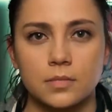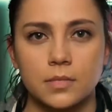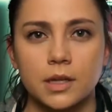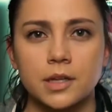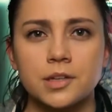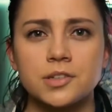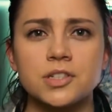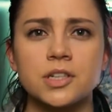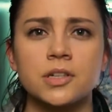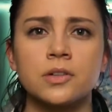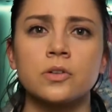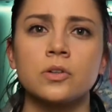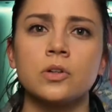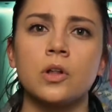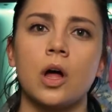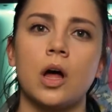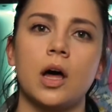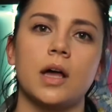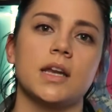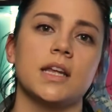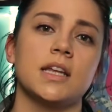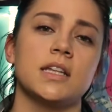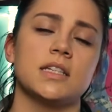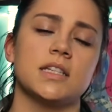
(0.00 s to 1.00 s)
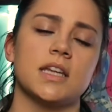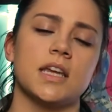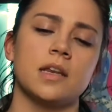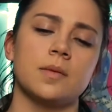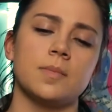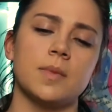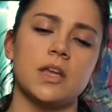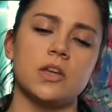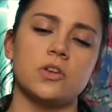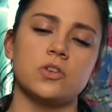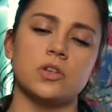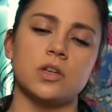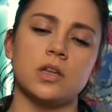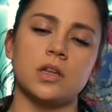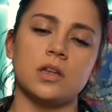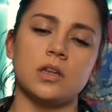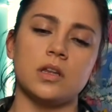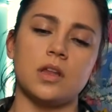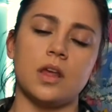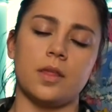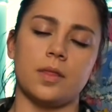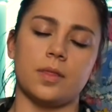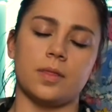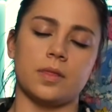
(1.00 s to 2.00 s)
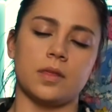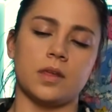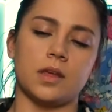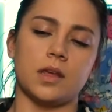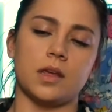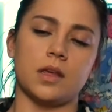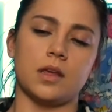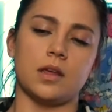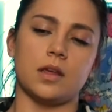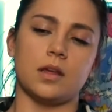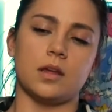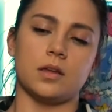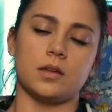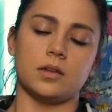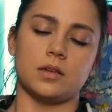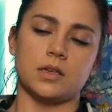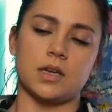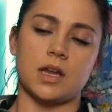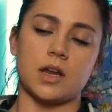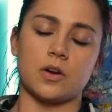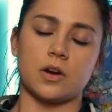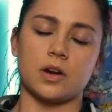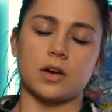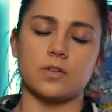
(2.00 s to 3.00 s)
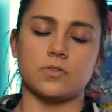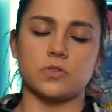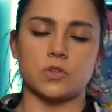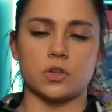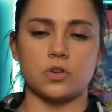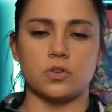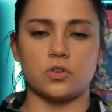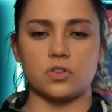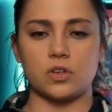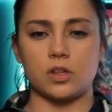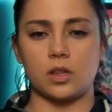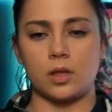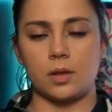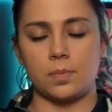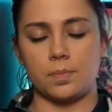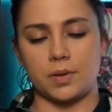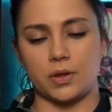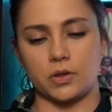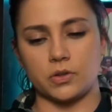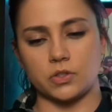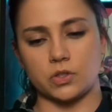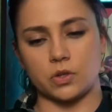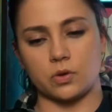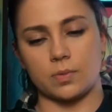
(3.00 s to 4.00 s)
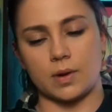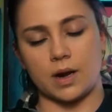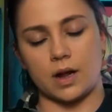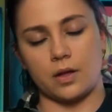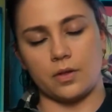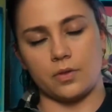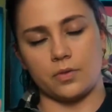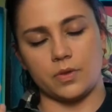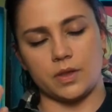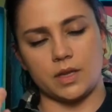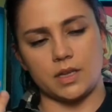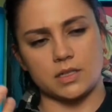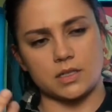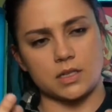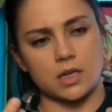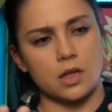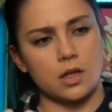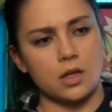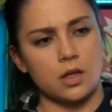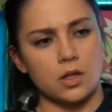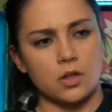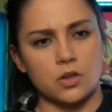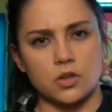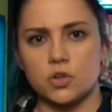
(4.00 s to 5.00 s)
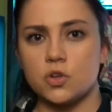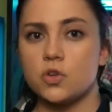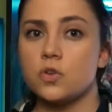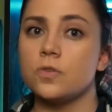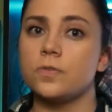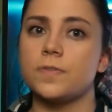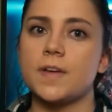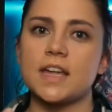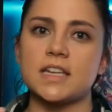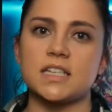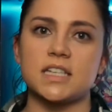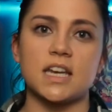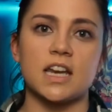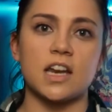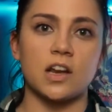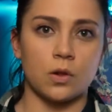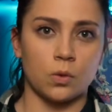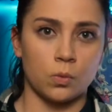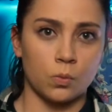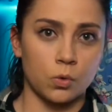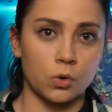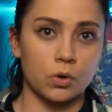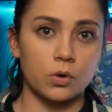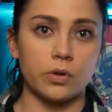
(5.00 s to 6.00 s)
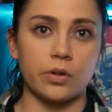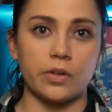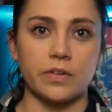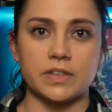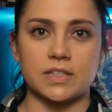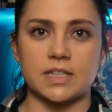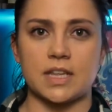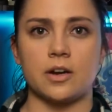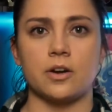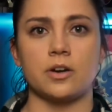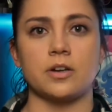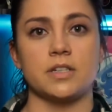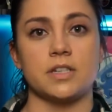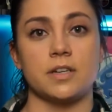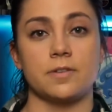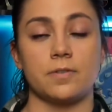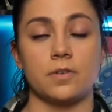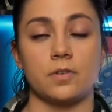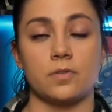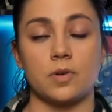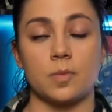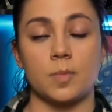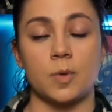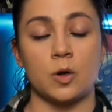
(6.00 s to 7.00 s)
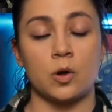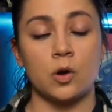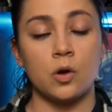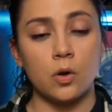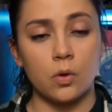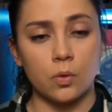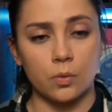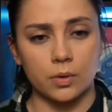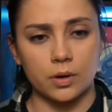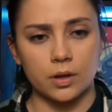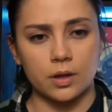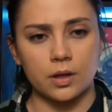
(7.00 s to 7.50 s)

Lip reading: In general audience animation, the narratives are usually built around these new fascinating worlds that are different from our own.